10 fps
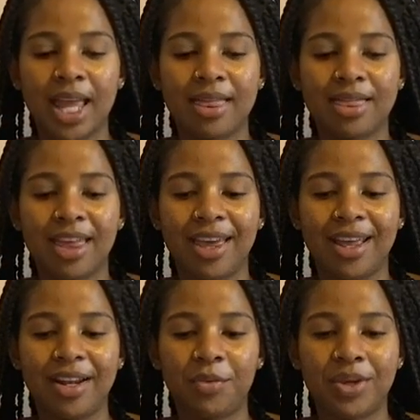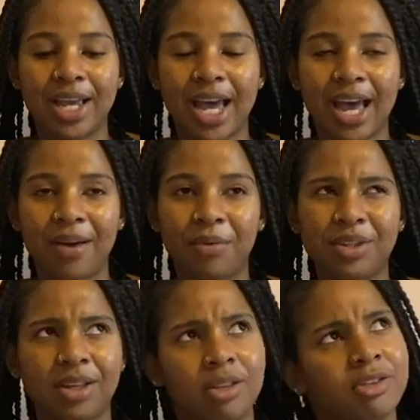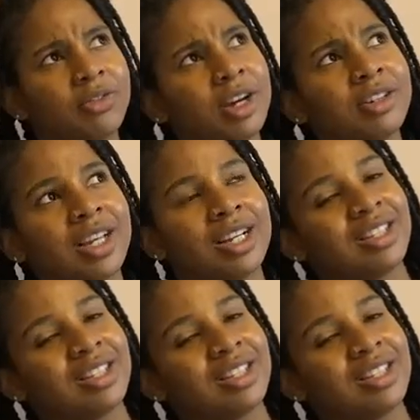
And then we have, what's the other fire sign?